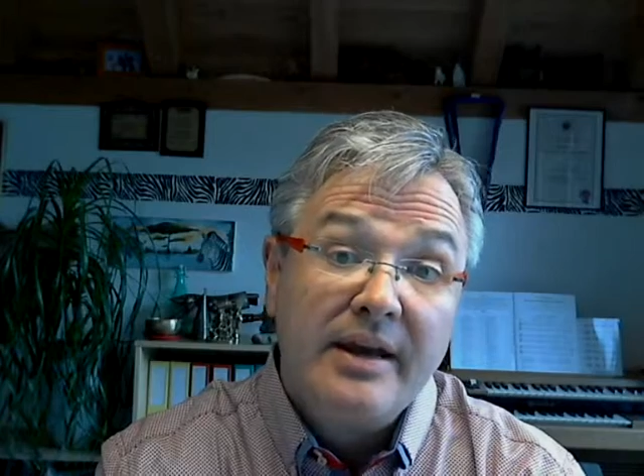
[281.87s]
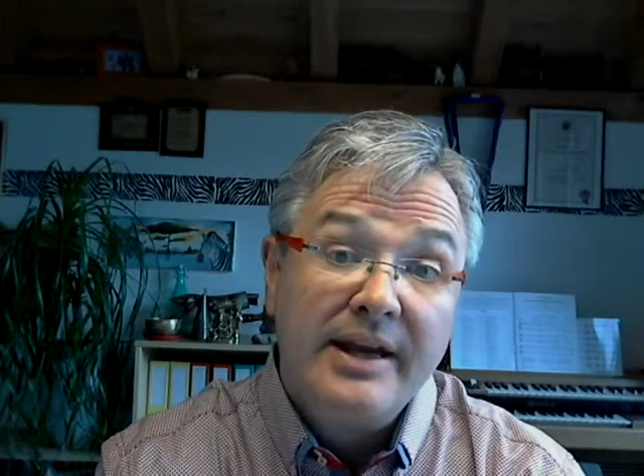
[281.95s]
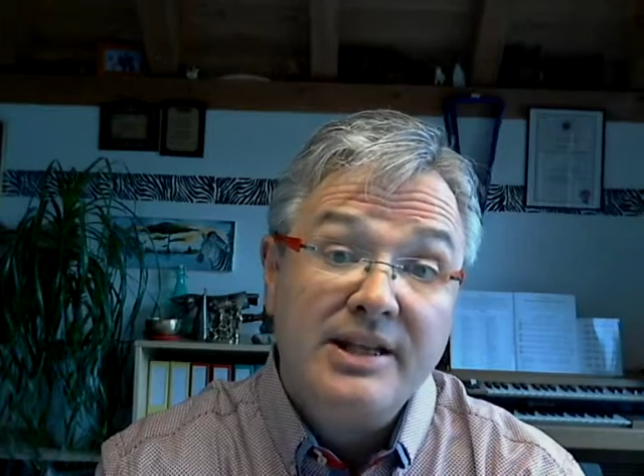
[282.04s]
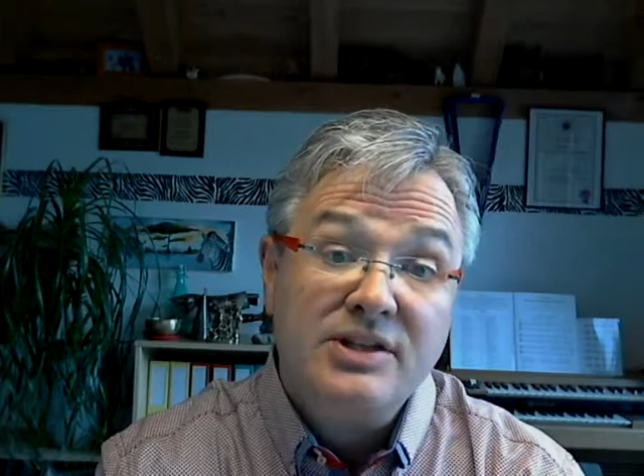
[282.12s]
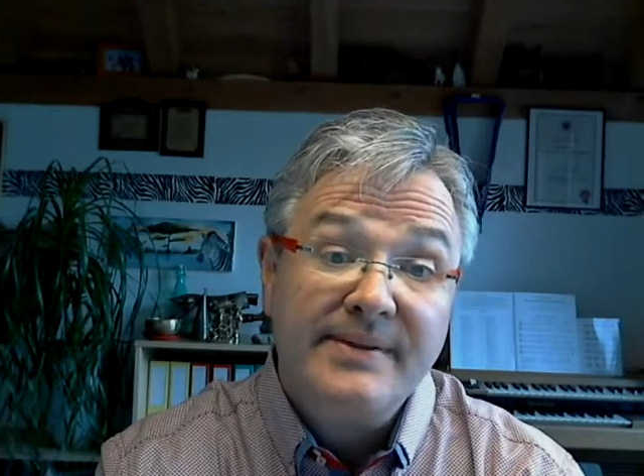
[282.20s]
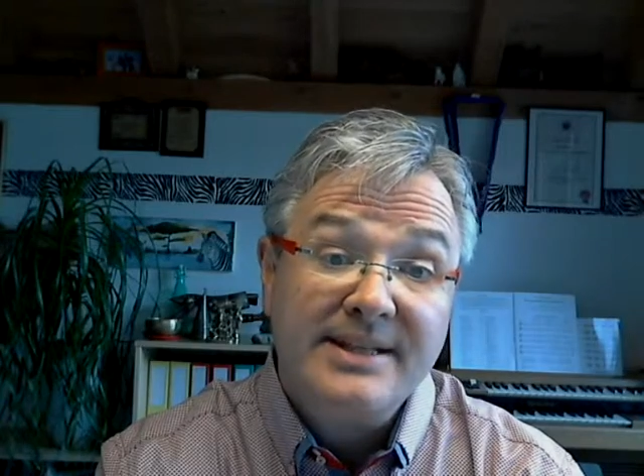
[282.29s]

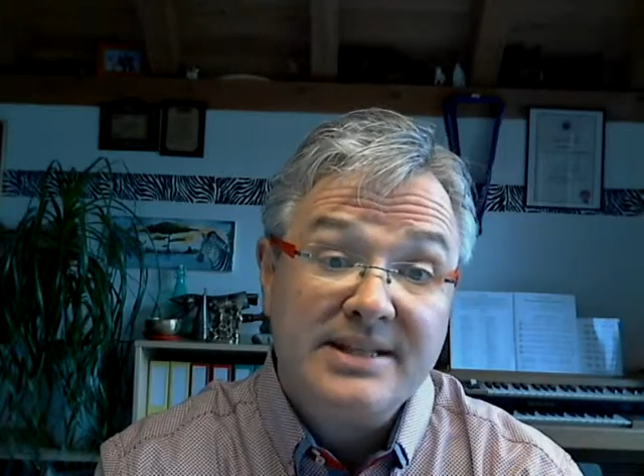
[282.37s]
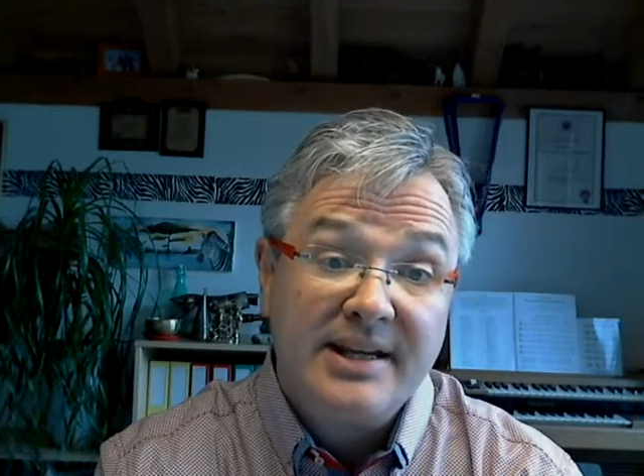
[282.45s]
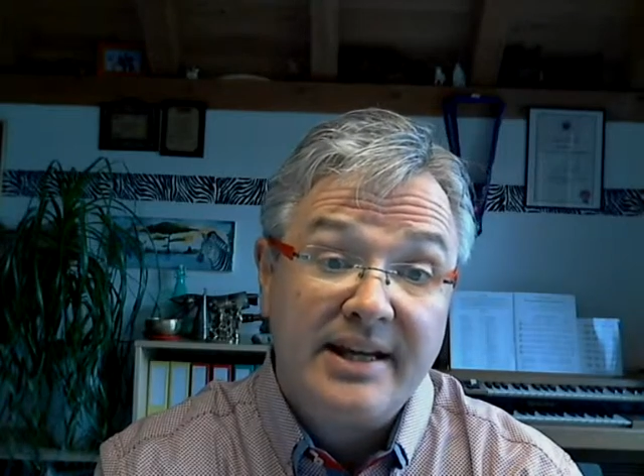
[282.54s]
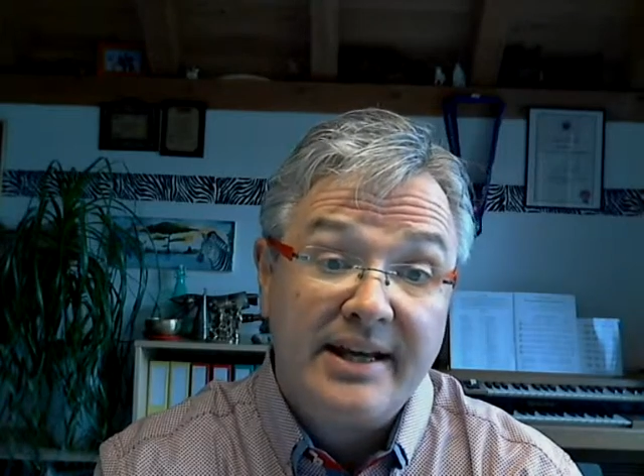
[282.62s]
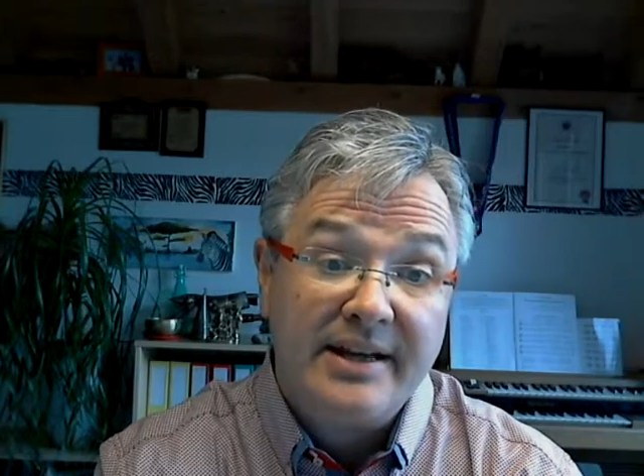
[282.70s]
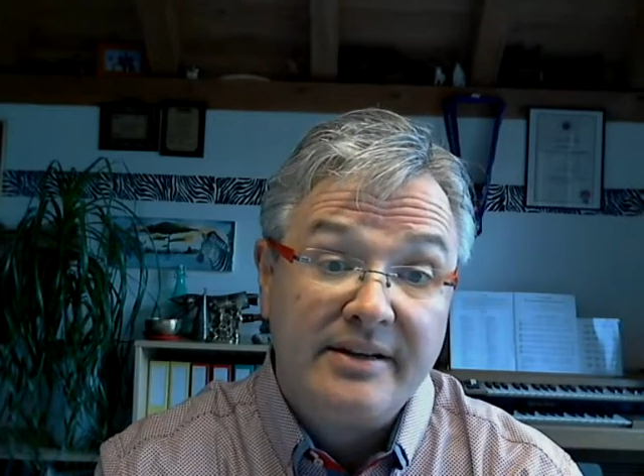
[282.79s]
in
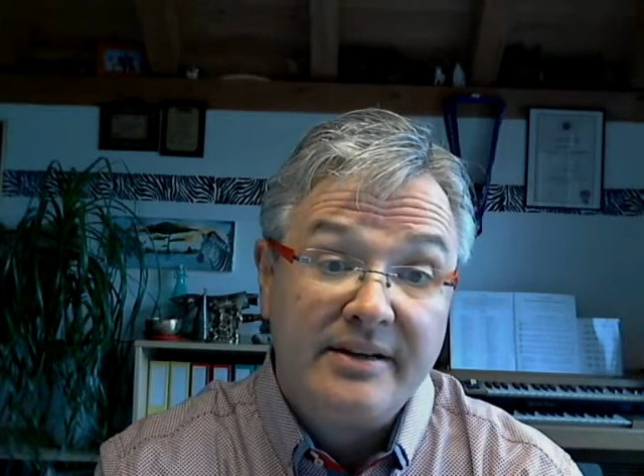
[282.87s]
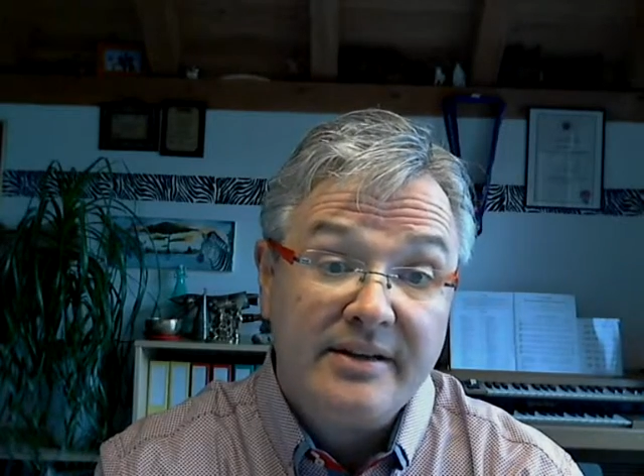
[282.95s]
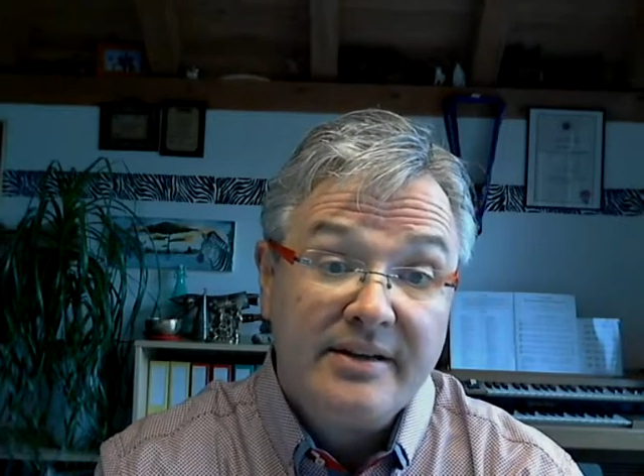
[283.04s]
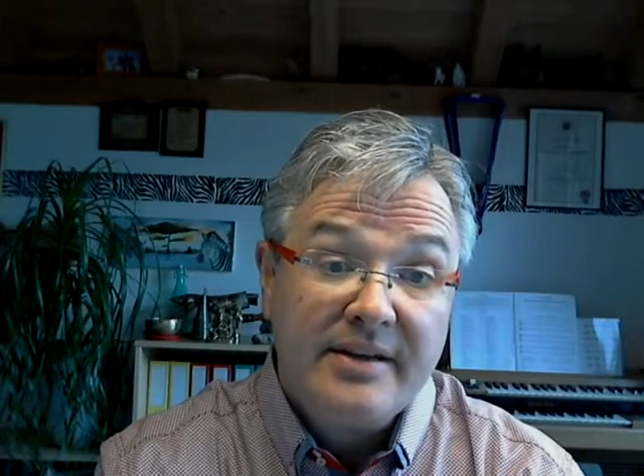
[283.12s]
Switzerland.